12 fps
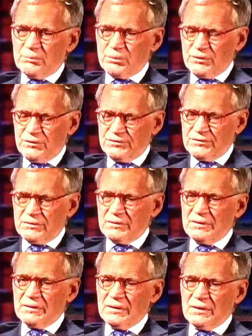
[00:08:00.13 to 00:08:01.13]
the
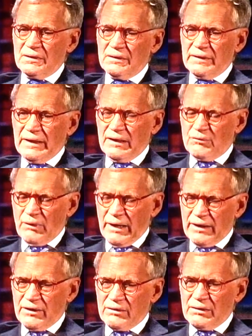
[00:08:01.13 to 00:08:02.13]
producer and the head
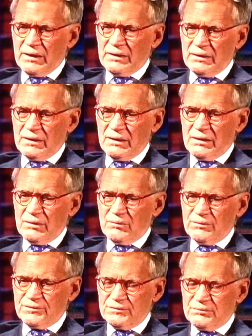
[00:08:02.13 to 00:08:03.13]
writer and uh,
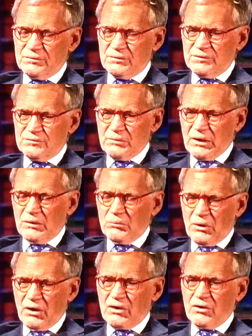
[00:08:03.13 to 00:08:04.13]
was was Merrill
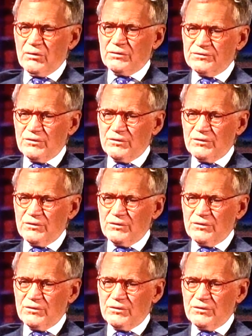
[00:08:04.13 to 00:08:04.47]
Markoe, right.